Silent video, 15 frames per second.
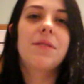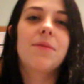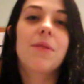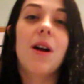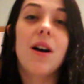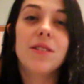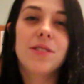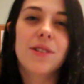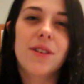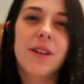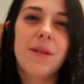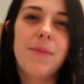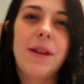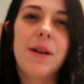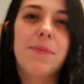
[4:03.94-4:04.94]
We're also
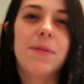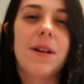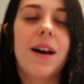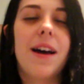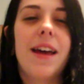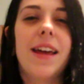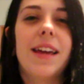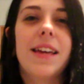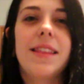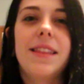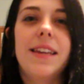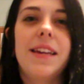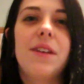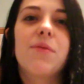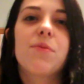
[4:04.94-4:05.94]
going to be applying
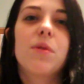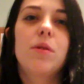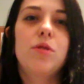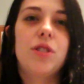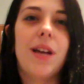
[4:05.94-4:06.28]
the root